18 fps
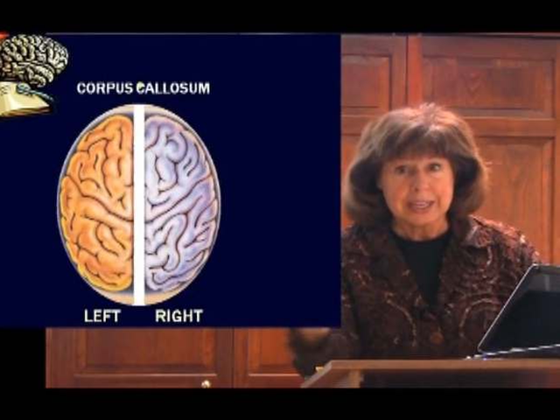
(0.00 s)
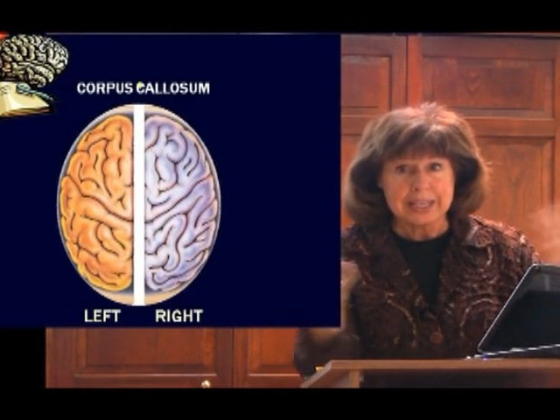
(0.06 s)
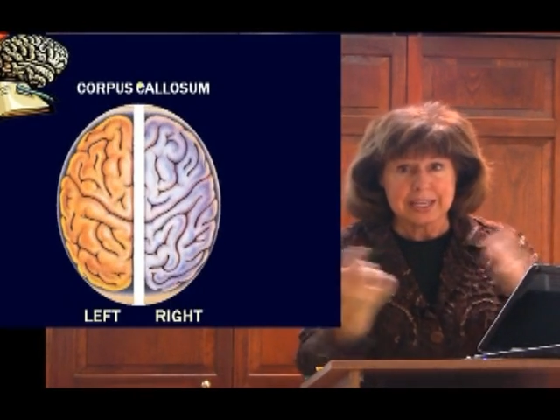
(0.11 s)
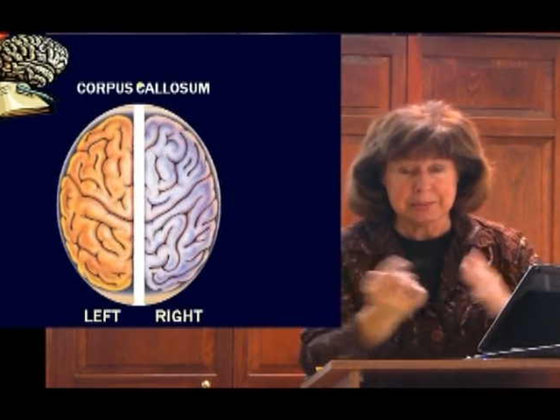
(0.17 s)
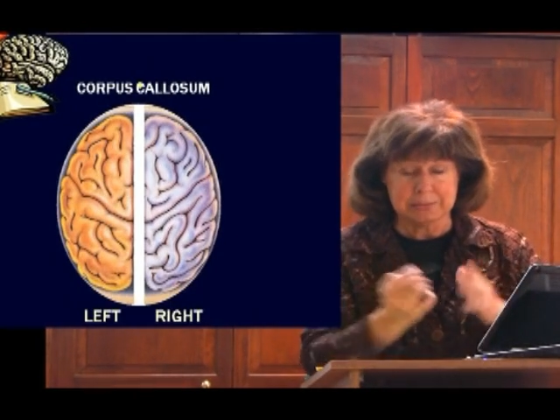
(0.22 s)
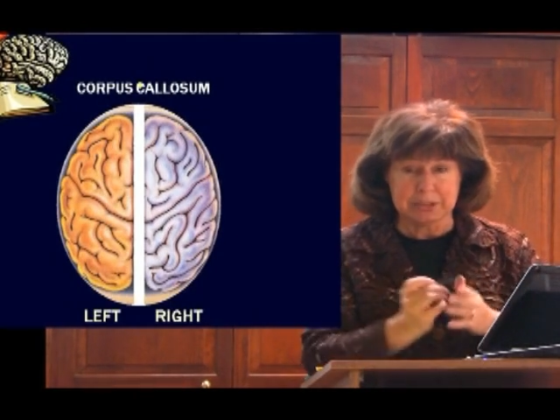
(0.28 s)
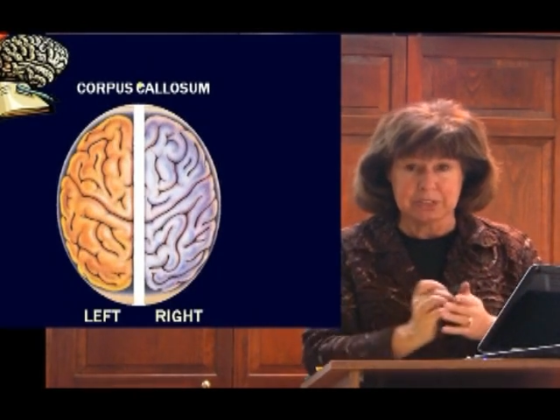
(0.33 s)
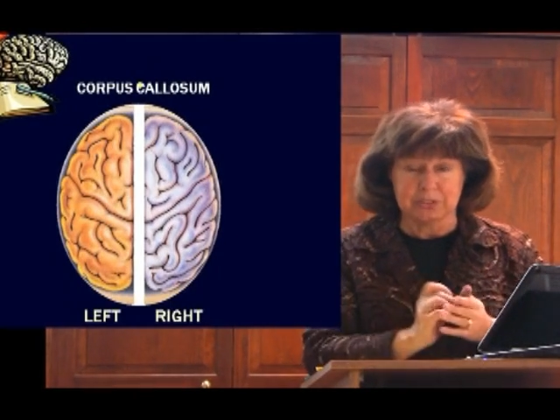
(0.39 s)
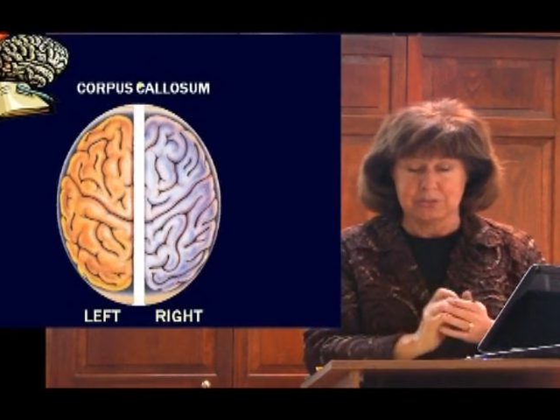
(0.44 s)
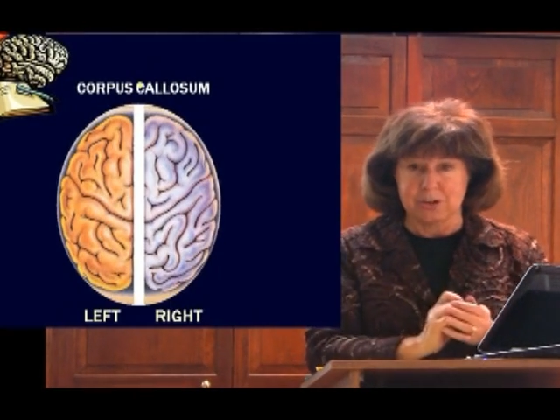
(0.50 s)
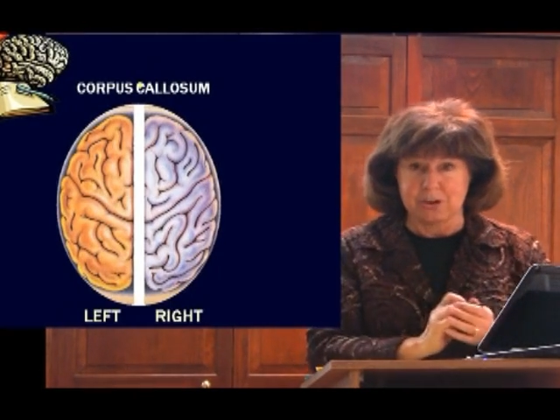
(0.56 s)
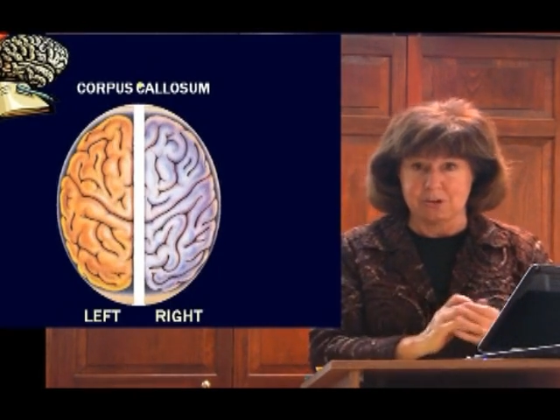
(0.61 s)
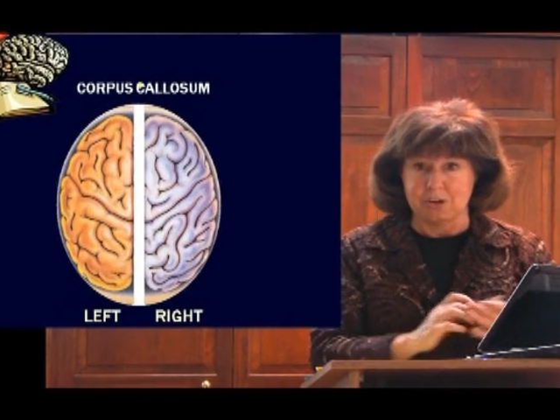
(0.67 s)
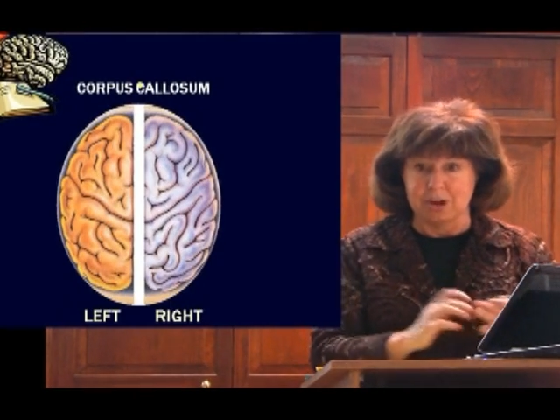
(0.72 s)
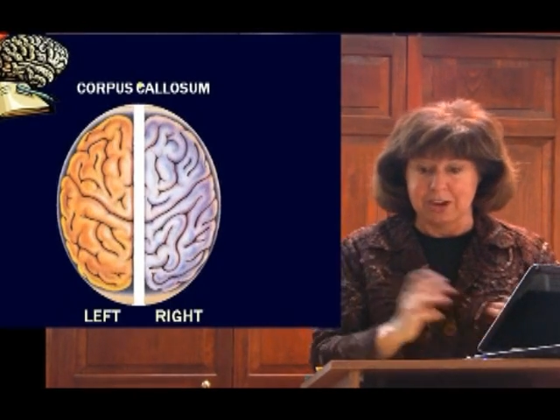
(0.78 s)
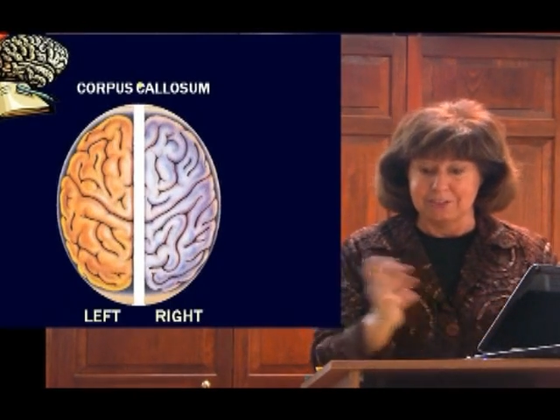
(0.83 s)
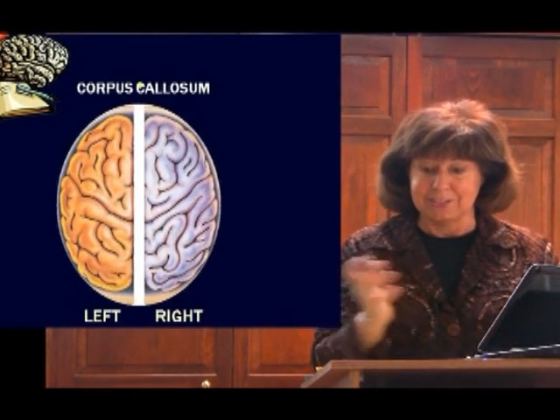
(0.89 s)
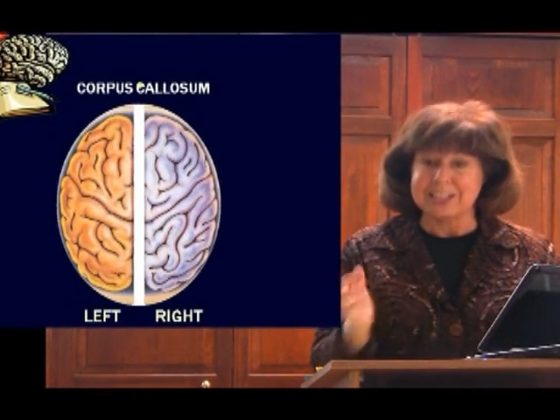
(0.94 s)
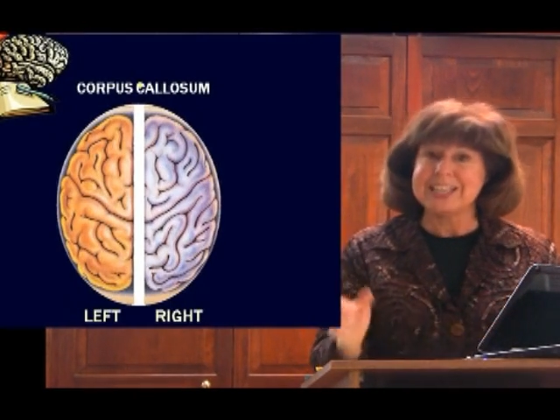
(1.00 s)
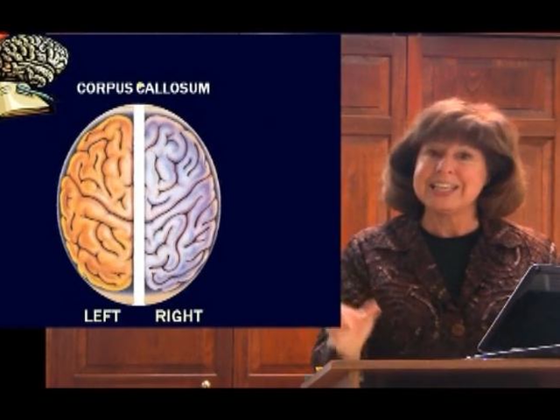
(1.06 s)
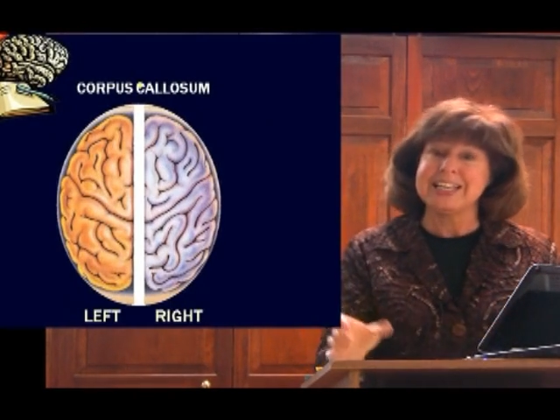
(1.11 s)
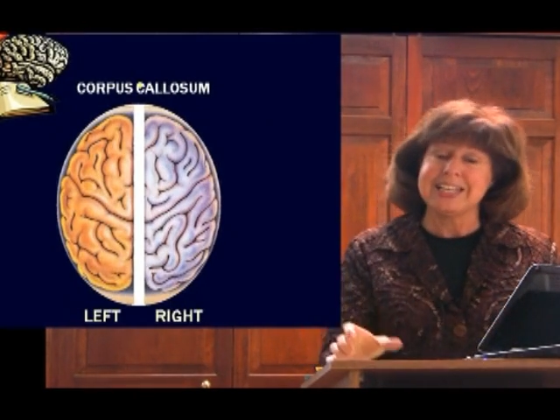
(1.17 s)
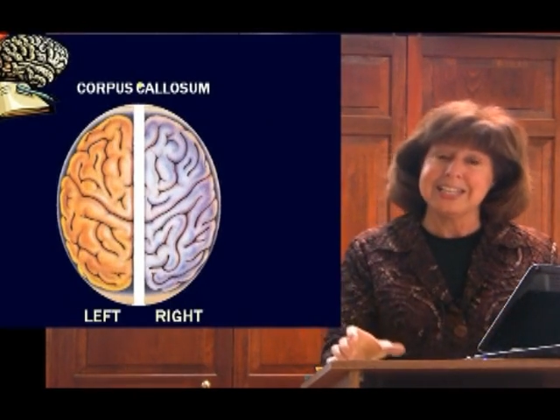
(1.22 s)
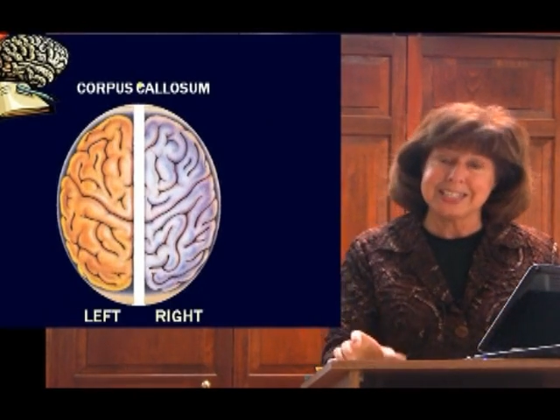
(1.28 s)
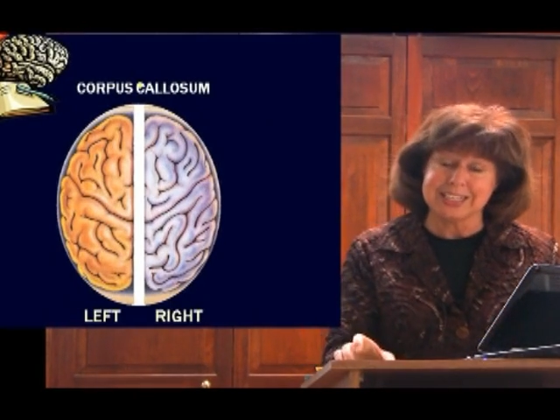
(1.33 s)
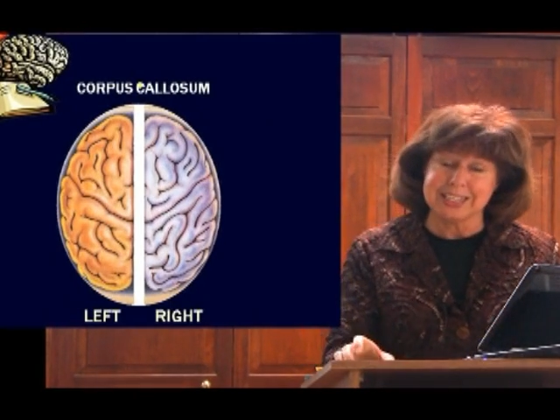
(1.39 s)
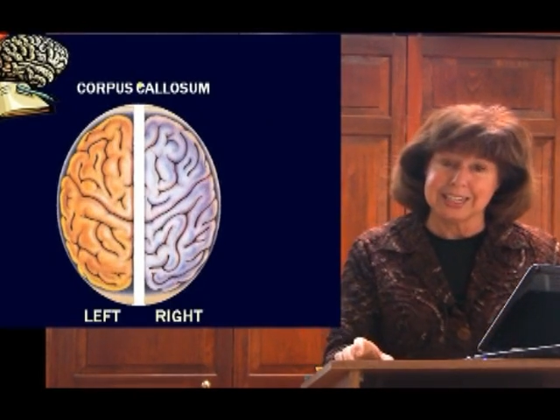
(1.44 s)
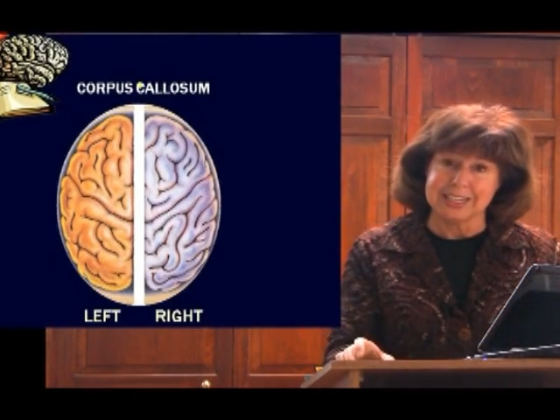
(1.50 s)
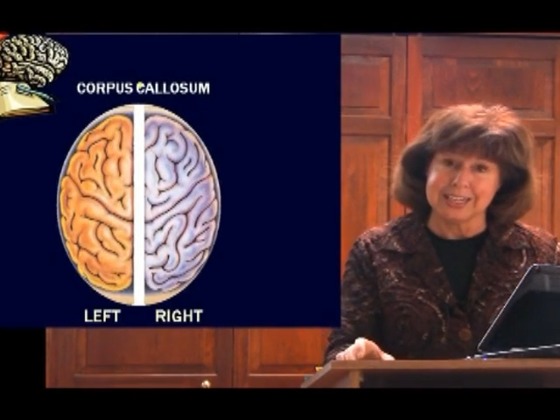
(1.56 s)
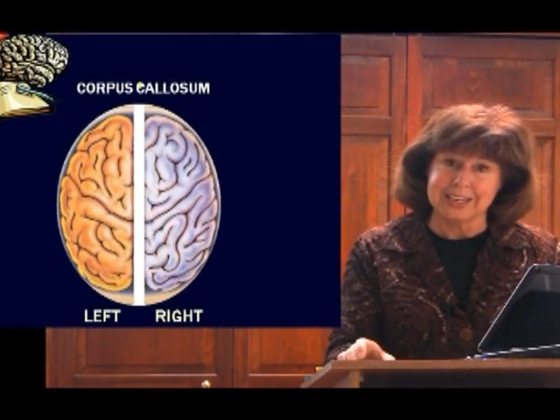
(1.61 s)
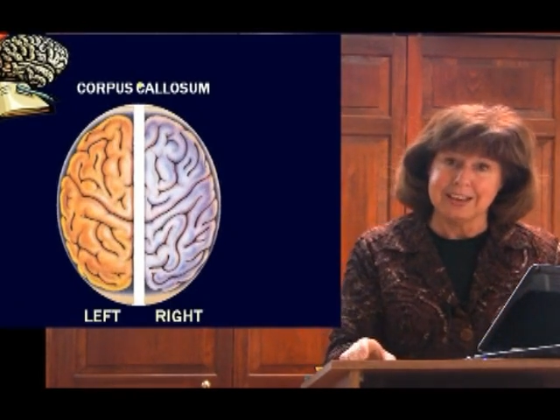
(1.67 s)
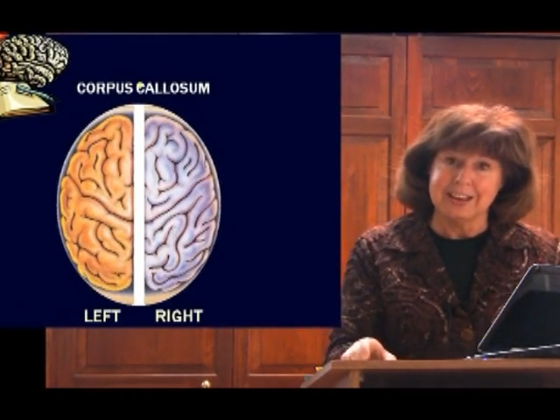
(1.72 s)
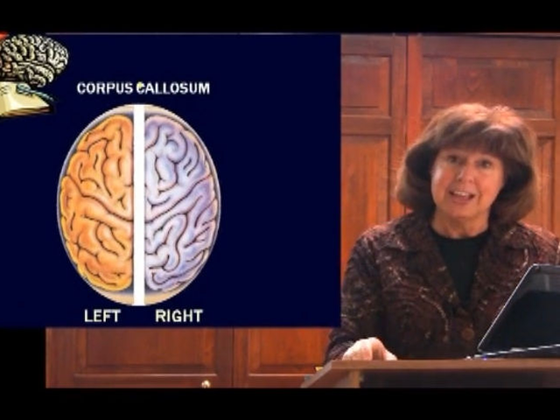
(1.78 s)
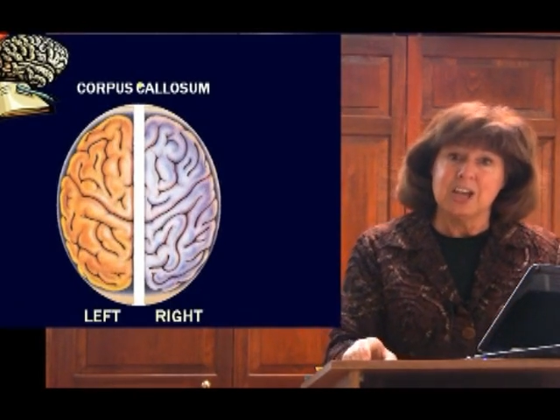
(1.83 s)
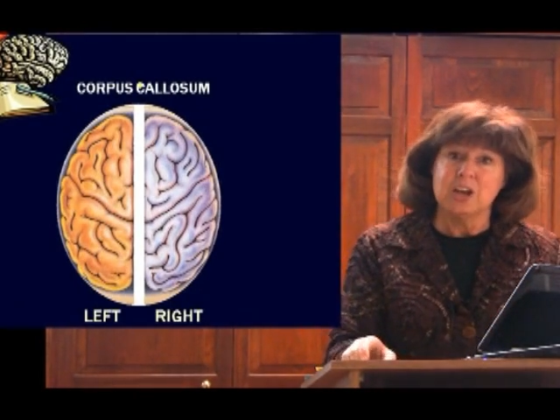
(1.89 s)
hemisphere off easily